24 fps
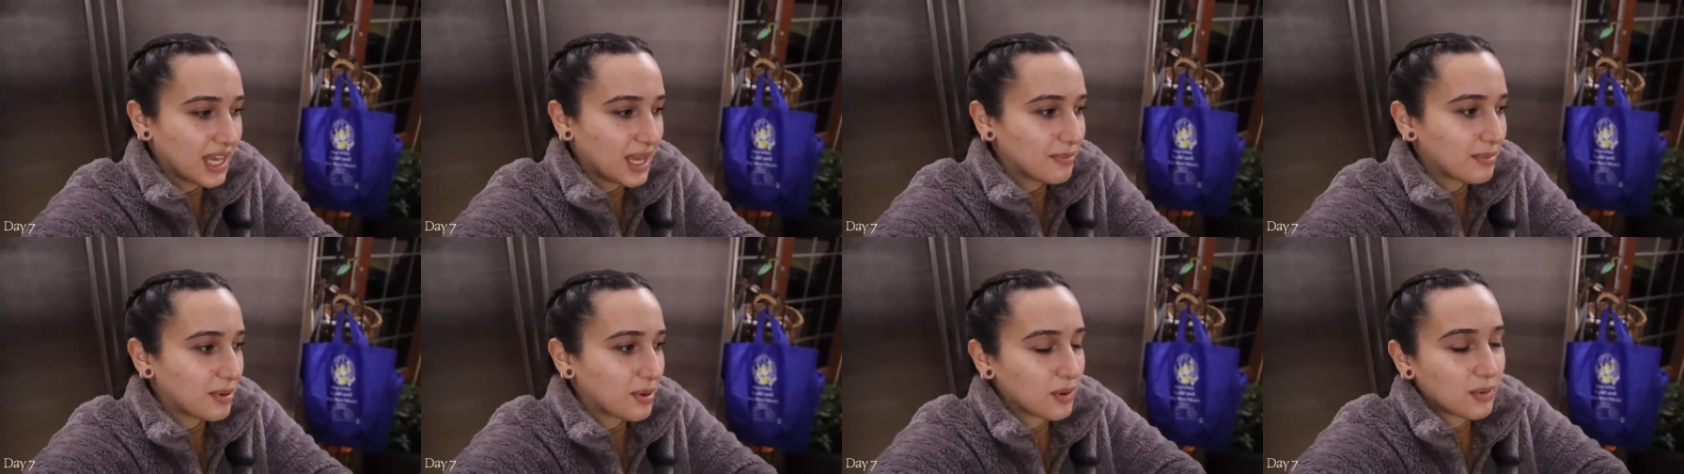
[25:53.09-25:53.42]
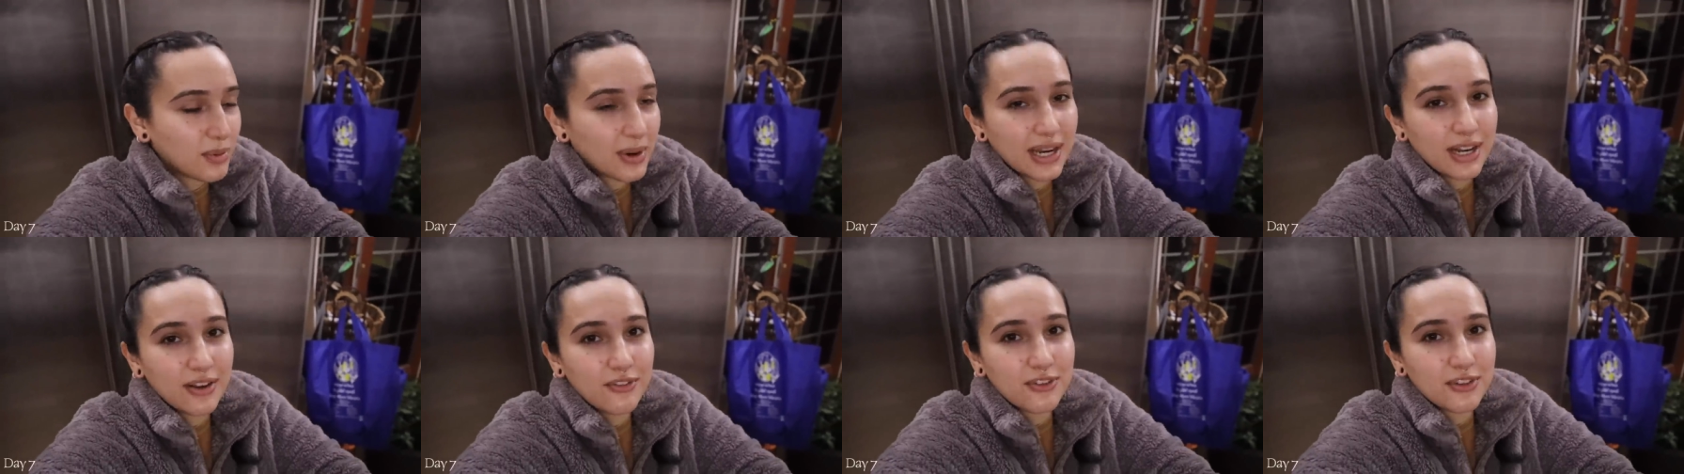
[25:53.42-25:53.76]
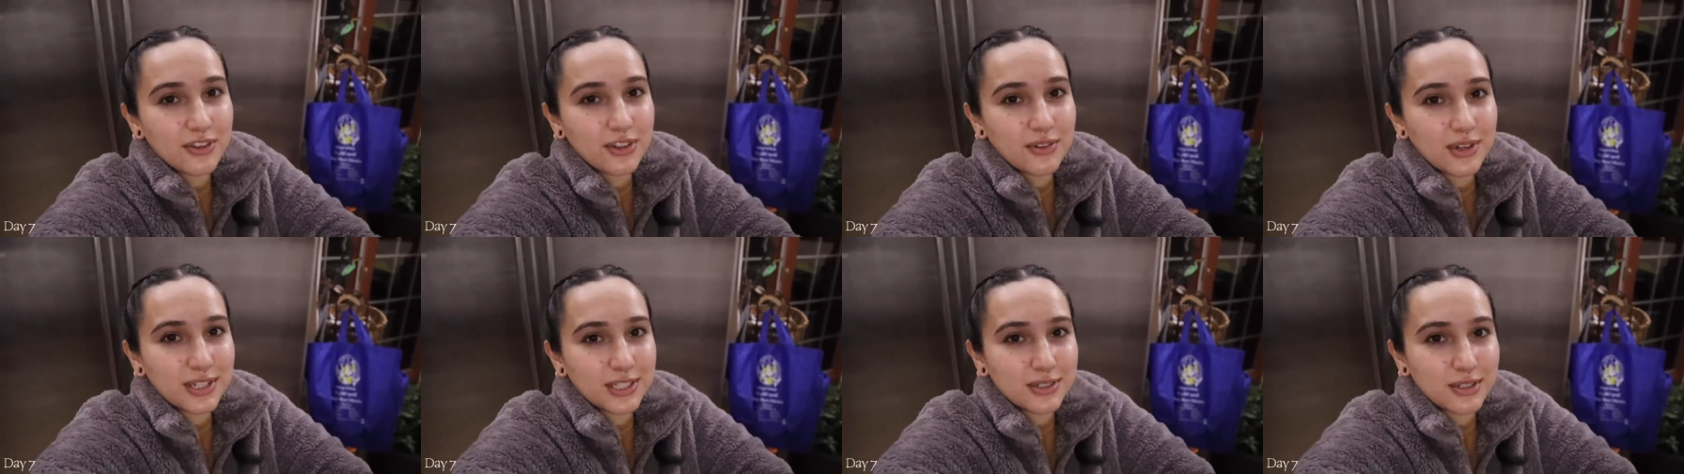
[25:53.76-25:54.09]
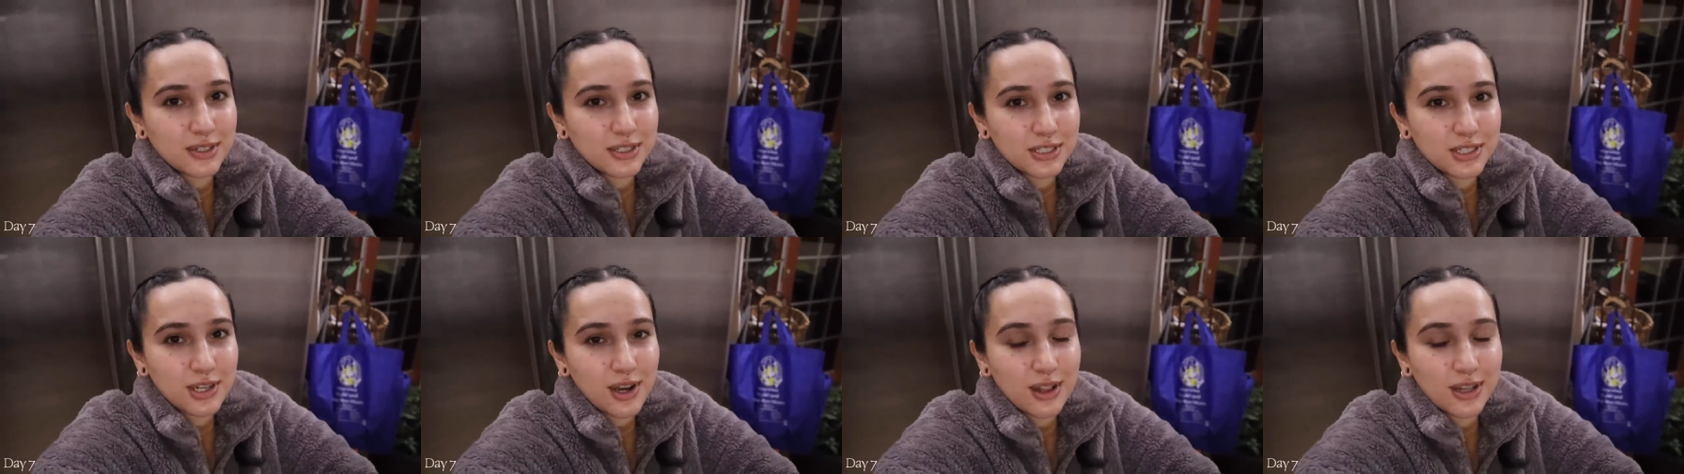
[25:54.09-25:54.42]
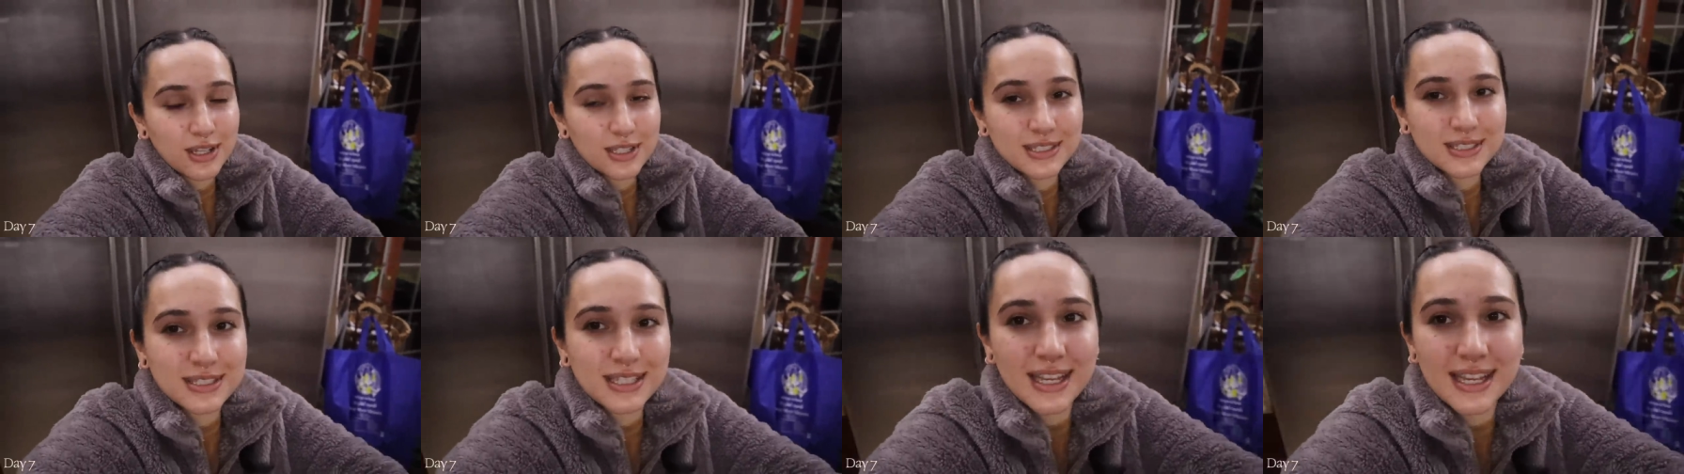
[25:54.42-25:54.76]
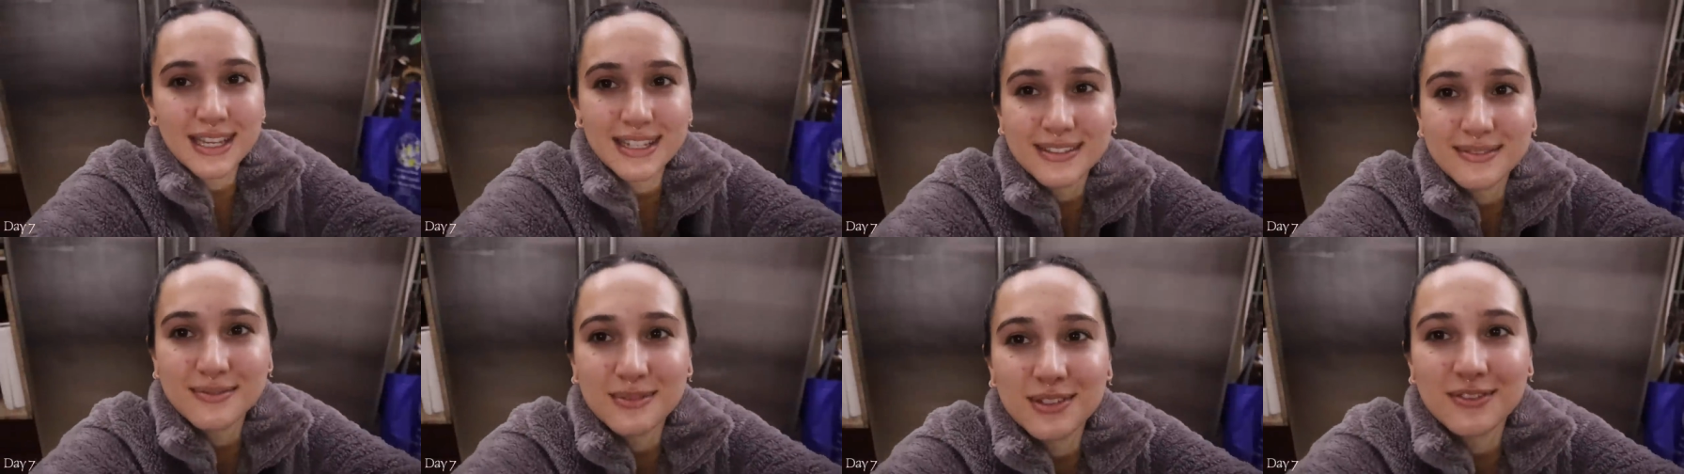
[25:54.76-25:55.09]
But we're waiting for the restaurant to call us
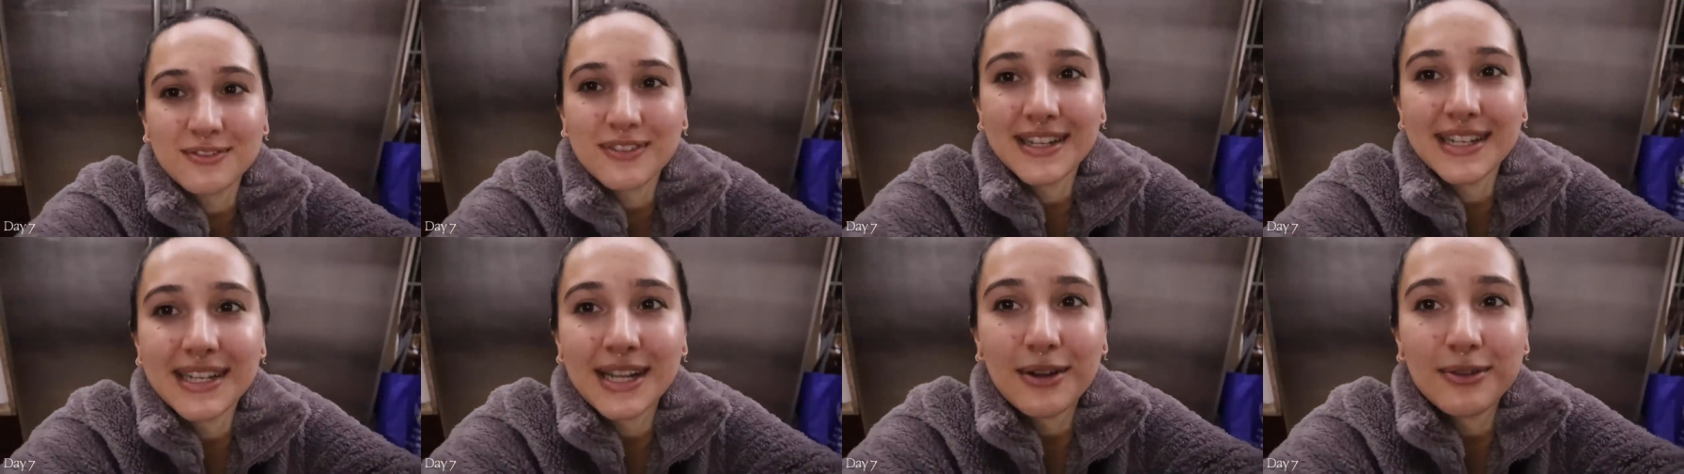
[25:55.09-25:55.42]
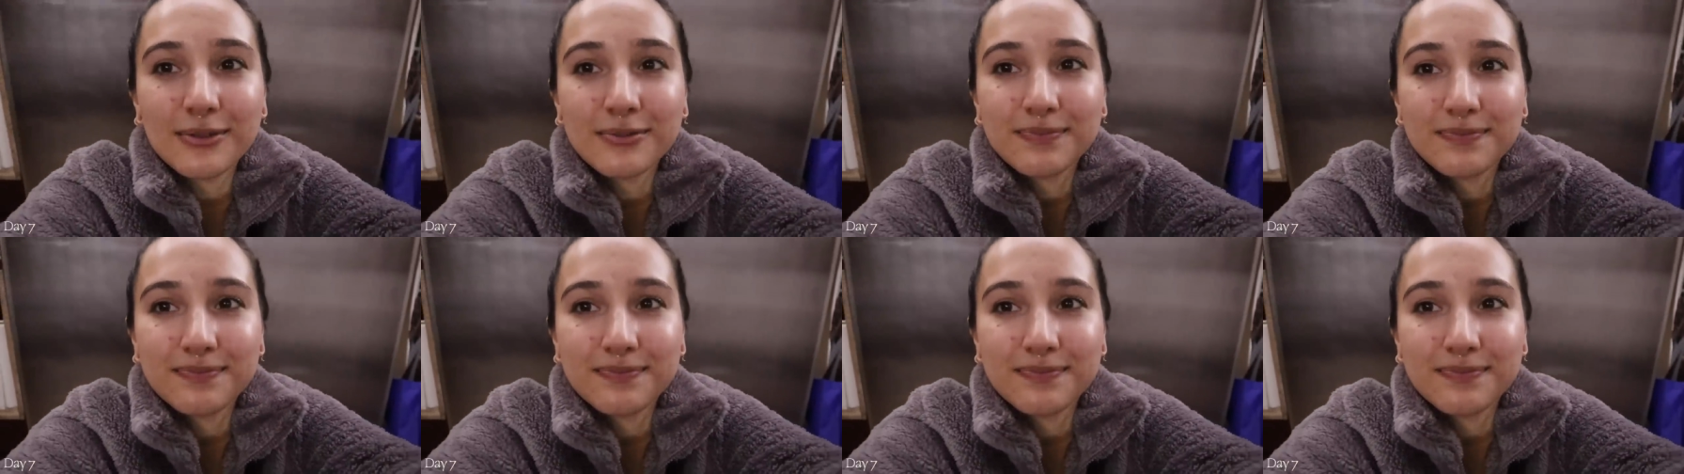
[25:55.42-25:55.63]
and we'll find out.